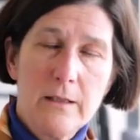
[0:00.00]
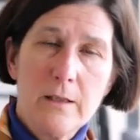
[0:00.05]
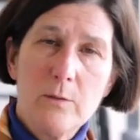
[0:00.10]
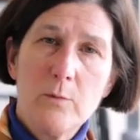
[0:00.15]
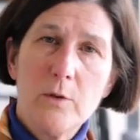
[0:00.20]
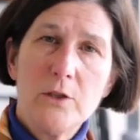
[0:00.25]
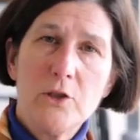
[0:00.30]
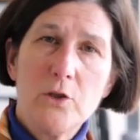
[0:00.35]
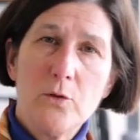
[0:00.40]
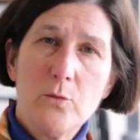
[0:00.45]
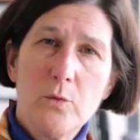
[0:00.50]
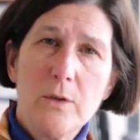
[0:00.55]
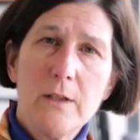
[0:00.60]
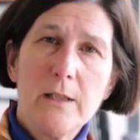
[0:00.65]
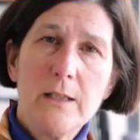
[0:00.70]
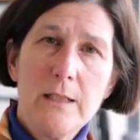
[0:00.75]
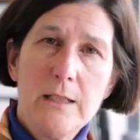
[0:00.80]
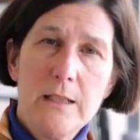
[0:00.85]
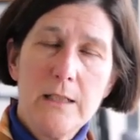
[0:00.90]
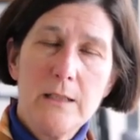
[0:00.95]
That what you
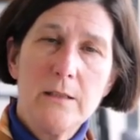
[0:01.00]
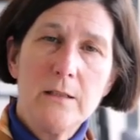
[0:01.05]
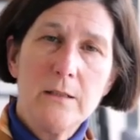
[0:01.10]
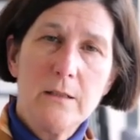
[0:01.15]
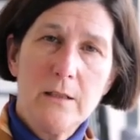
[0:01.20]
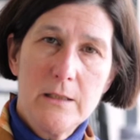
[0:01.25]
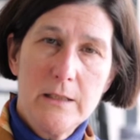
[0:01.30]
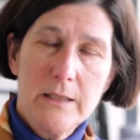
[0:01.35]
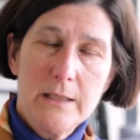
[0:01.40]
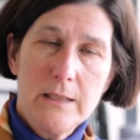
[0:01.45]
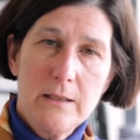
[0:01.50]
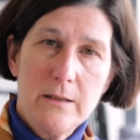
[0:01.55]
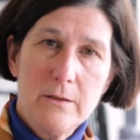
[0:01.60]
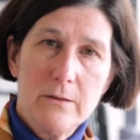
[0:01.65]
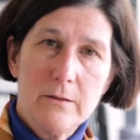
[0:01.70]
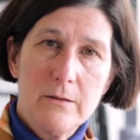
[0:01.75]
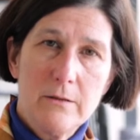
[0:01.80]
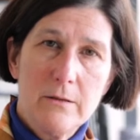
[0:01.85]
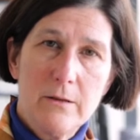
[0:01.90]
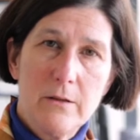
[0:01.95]
really need to
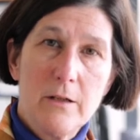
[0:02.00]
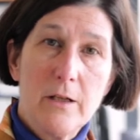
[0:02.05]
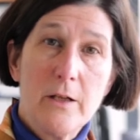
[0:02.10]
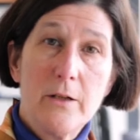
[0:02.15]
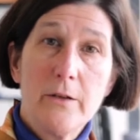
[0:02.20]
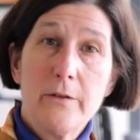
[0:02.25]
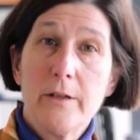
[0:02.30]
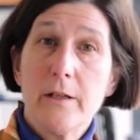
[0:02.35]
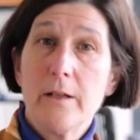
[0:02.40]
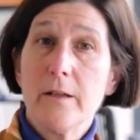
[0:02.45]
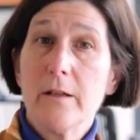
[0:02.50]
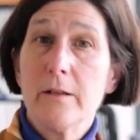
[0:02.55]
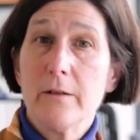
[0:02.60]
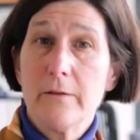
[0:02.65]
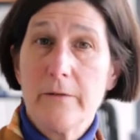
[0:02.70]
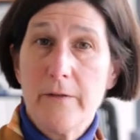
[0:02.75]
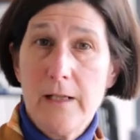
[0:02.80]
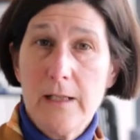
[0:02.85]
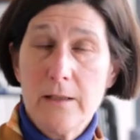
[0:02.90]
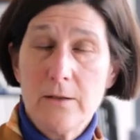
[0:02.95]
consider are all the other
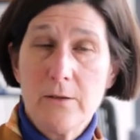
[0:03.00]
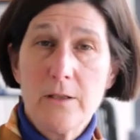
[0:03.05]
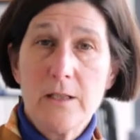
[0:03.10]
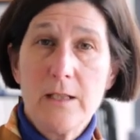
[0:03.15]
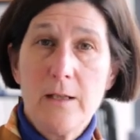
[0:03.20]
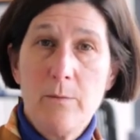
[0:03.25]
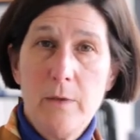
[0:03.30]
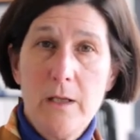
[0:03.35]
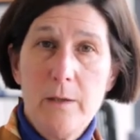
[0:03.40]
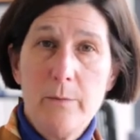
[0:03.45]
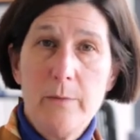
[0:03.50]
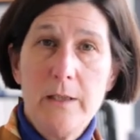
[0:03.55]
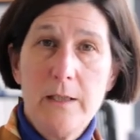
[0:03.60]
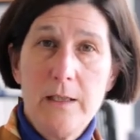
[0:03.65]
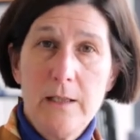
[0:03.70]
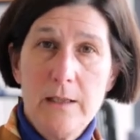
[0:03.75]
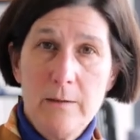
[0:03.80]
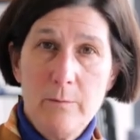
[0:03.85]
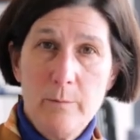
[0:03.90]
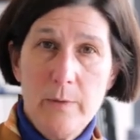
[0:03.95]
factors that may be
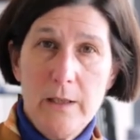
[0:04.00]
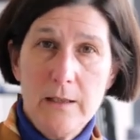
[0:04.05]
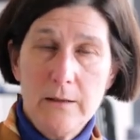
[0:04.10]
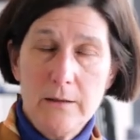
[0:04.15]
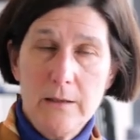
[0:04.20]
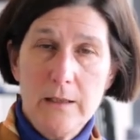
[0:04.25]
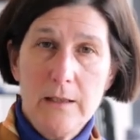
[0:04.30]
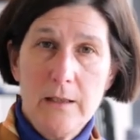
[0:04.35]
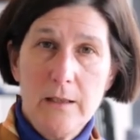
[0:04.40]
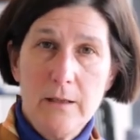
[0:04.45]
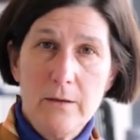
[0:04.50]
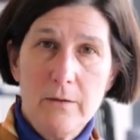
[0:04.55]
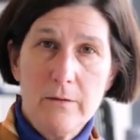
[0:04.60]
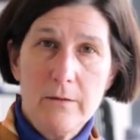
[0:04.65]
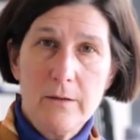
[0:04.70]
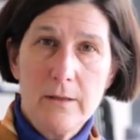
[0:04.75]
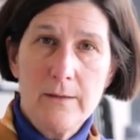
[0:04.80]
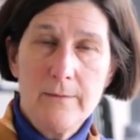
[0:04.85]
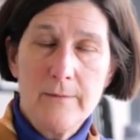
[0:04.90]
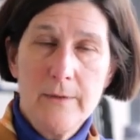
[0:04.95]
impacting
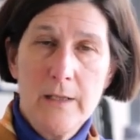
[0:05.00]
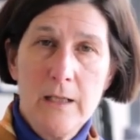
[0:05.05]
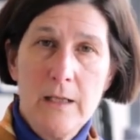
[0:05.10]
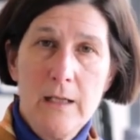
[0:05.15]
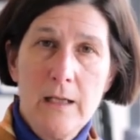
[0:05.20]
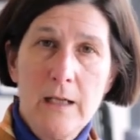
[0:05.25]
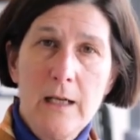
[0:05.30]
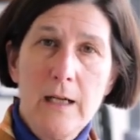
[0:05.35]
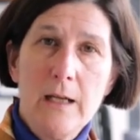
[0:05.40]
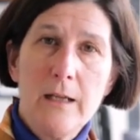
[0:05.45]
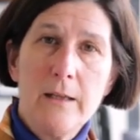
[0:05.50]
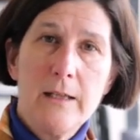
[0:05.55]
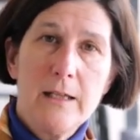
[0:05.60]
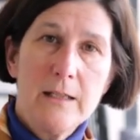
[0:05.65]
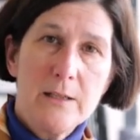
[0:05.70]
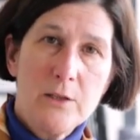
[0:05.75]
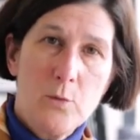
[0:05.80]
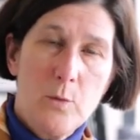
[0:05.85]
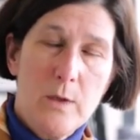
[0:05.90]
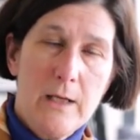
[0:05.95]
health. And
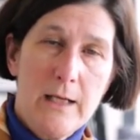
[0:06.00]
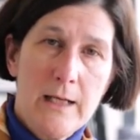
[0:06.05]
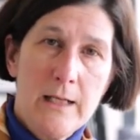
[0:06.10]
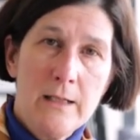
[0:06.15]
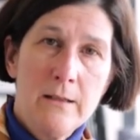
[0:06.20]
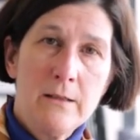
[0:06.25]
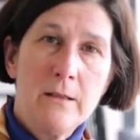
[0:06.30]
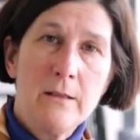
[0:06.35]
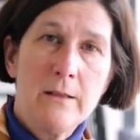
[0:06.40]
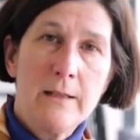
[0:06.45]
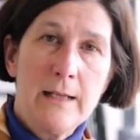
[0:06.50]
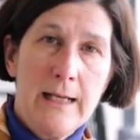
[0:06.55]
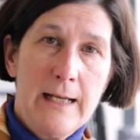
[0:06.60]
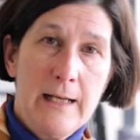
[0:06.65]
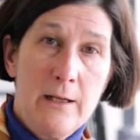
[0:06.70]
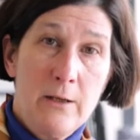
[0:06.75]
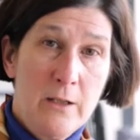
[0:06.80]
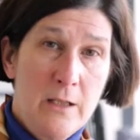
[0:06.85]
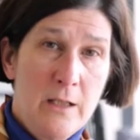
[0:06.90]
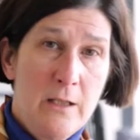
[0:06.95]
that's why the
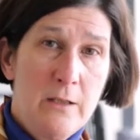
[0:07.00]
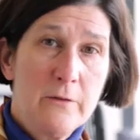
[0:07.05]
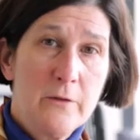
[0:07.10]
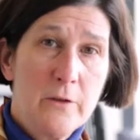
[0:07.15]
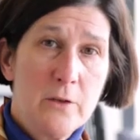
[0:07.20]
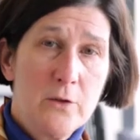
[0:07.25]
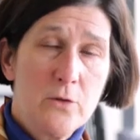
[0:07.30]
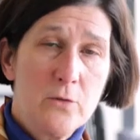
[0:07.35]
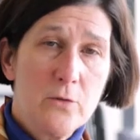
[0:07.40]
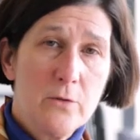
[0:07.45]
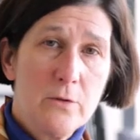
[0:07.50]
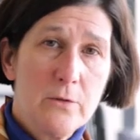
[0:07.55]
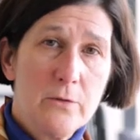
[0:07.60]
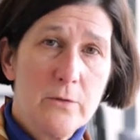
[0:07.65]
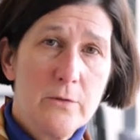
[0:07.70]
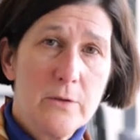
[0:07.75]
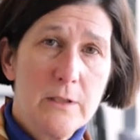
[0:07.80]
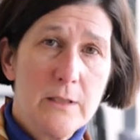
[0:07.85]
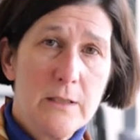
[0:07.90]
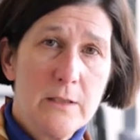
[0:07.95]
hierarchy of
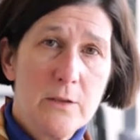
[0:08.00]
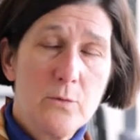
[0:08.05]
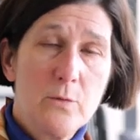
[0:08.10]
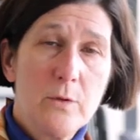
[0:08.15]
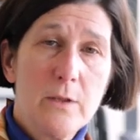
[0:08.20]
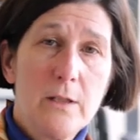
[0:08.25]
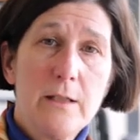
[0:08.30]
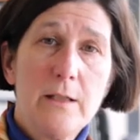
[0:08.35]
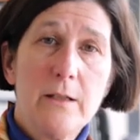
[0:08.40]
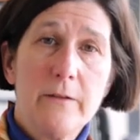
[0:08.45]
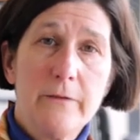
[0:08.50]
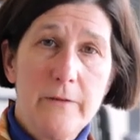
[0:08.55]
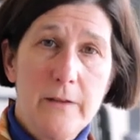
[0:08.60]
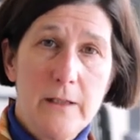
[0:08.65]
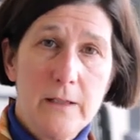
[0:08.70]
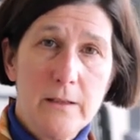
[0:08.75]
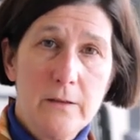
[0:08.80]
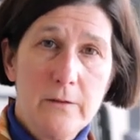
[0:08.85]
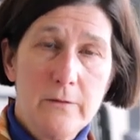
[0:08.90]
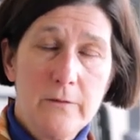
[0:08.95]
controls is really
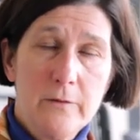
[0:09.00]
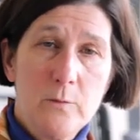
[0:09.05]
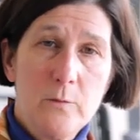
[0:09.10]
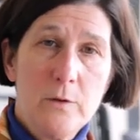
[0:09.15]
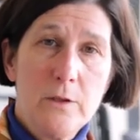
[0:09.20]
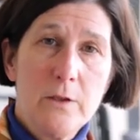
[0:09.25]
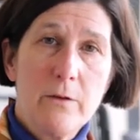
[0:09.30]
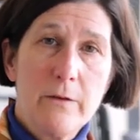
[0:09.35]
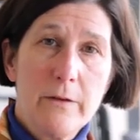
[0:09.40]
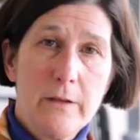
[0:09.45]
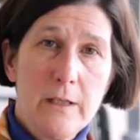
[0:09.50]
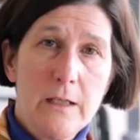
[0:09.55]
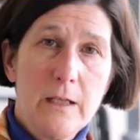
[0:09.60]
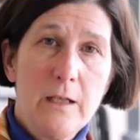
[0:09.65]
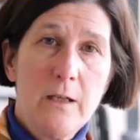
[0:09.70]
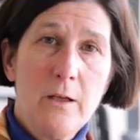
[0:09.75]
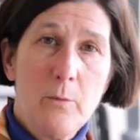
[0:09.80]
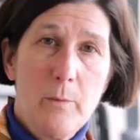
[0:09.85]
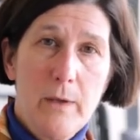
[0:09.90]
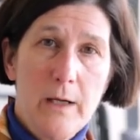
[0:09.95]
effective when you're
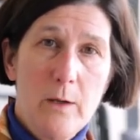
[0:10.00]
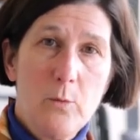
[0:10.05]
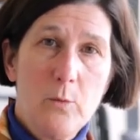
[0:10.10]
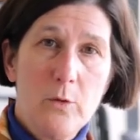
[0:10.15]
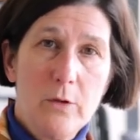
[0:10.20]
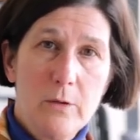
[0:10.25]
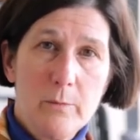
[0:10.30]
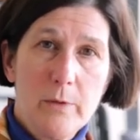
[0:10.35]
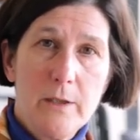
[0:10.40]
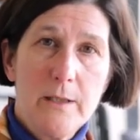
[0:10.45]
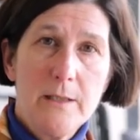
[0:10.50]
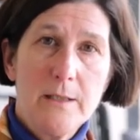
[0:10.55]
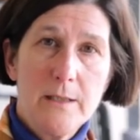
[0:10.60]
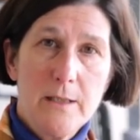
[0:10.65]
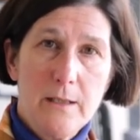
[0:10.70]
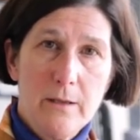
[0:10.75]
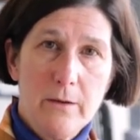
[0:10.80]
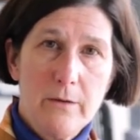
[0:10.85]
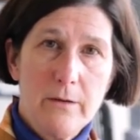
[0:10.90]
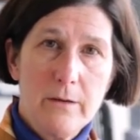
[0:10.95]
thinking about workplace
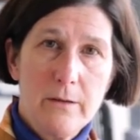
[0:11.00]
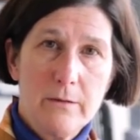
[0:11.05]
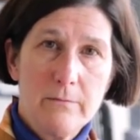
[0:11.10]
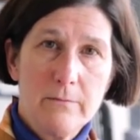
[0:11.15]
health.